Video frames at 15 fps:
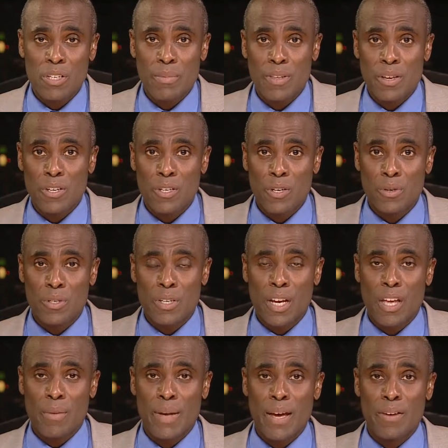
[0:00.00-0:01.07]
of the issues
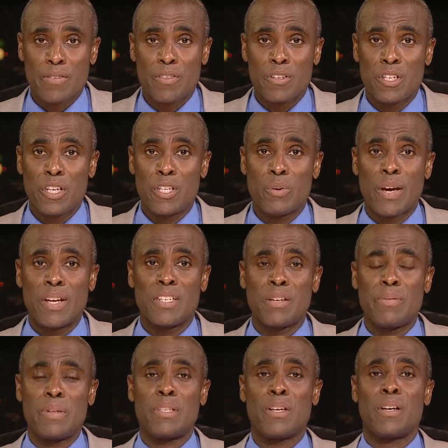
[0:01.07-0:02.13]
coming out of the
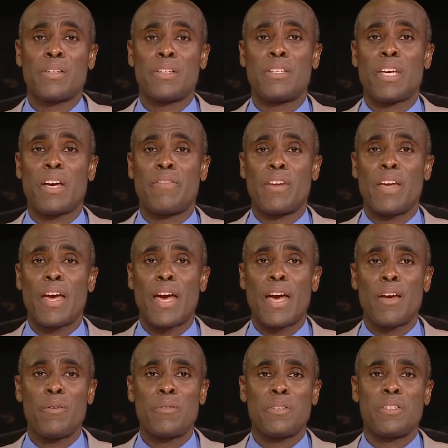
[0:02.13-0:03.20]
G20 with Dr Stephanie
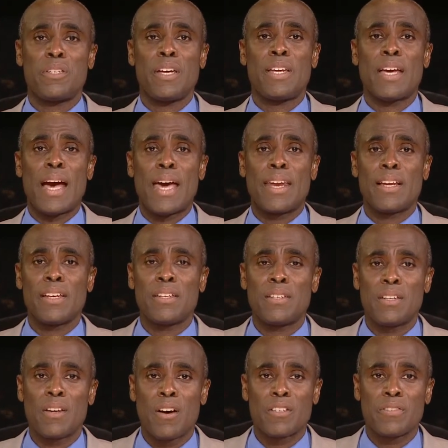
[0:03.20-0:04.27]
Hare, who is a senior
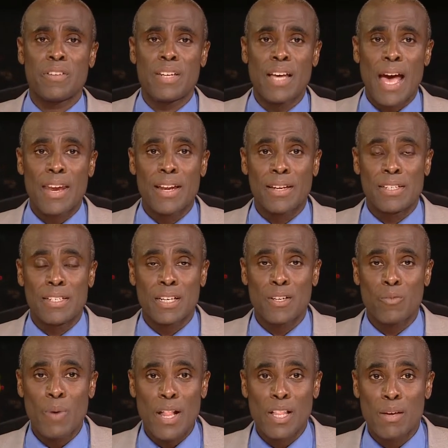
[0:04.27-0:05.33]
analyst at Oxford
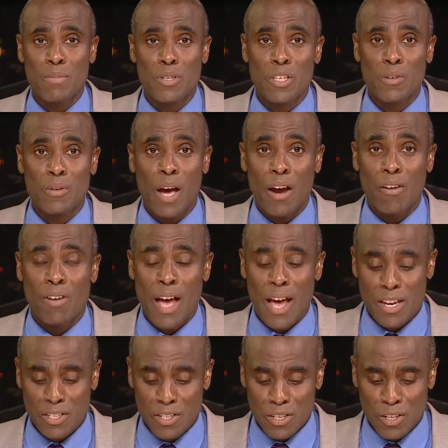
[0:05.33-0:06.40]
Analytica. Welcome to
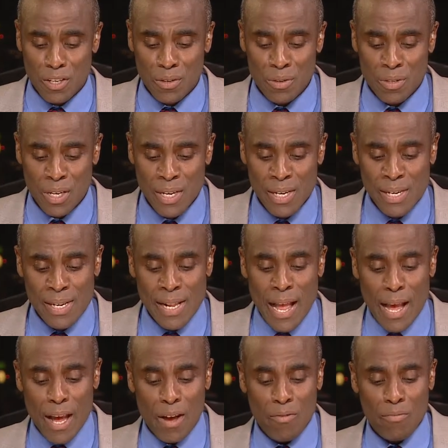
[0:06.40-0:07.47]
Arise News.
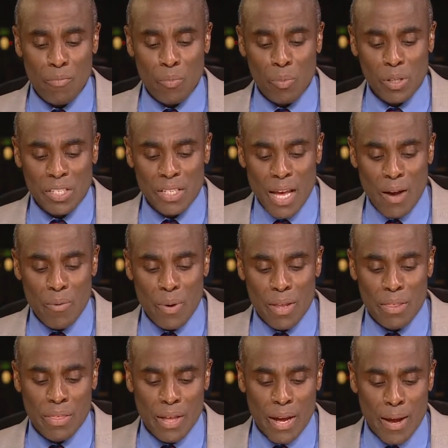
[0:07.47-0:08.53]
We'll start
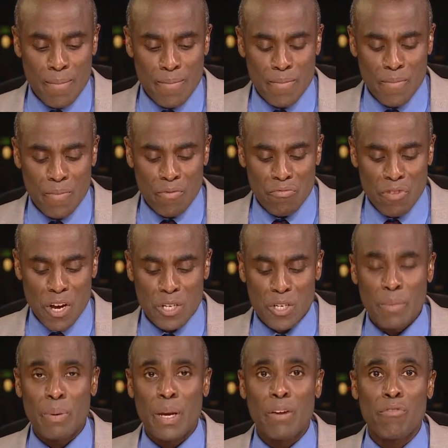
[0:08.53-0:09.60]
with
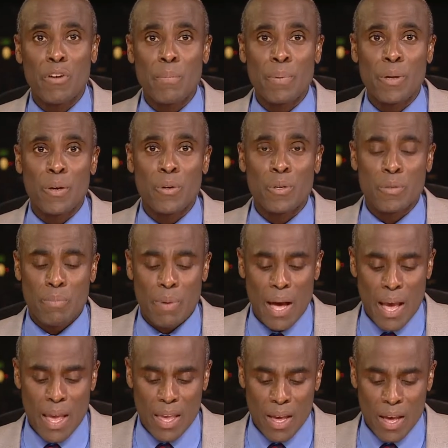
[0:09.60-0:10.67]
Russia being rebuked
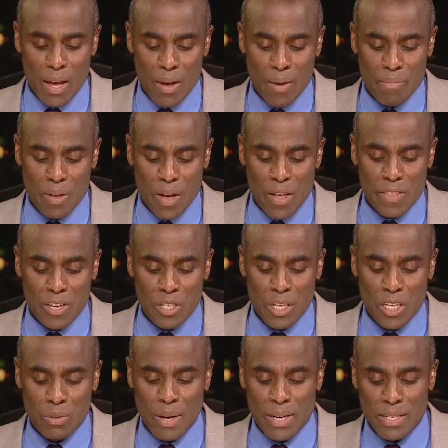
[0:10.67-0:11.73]
by other
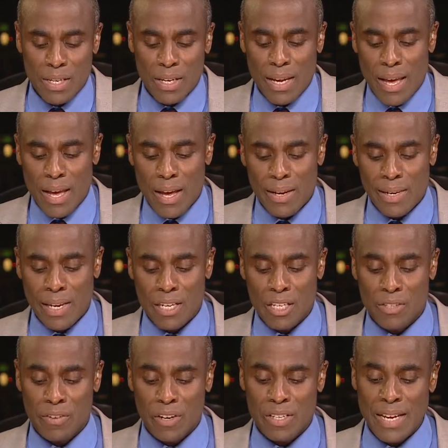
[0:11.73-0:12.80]
G20
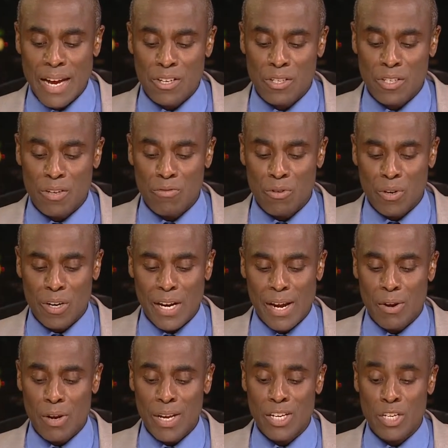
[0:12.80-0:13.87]
leaders for its actions
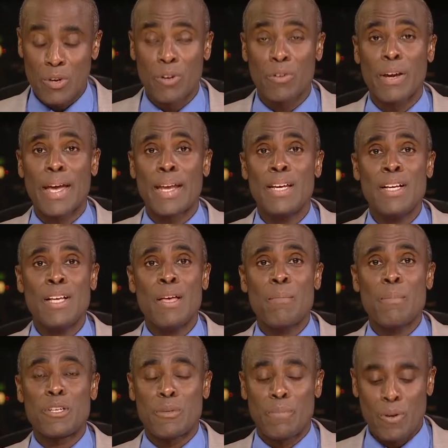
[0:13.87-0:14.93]
in Ukraine.
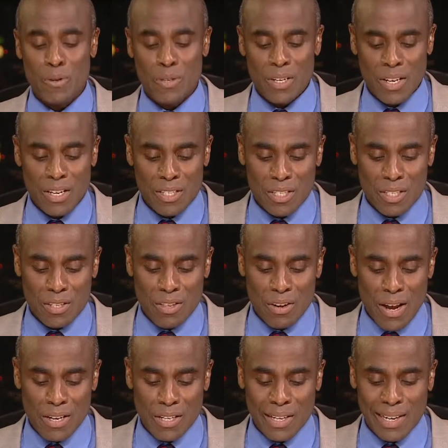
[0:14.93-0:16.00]
Mr Putin has
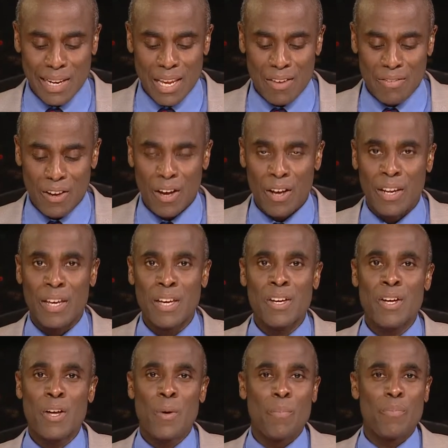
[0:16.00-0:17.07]
threatened to leave early.
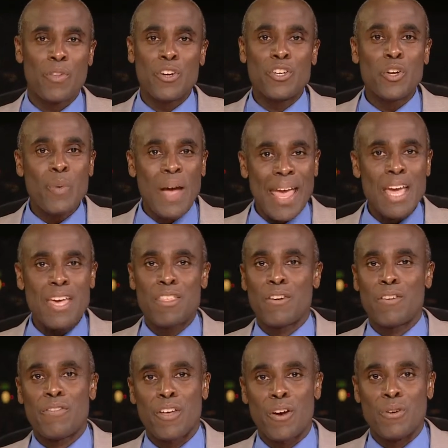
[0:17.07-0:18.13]
Do
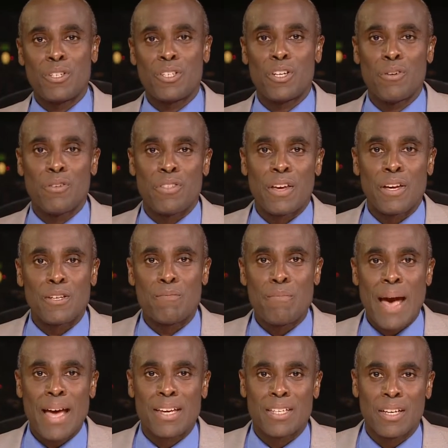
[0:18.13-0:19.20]
either of those two things
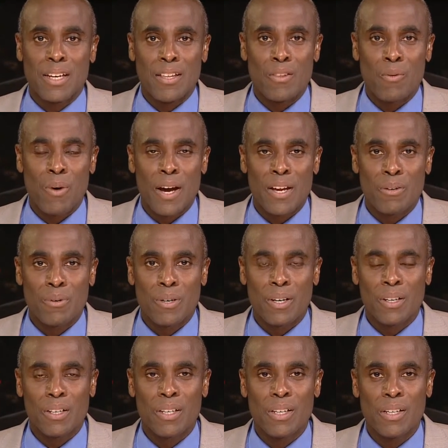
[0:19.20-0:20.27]
matter in the wider world?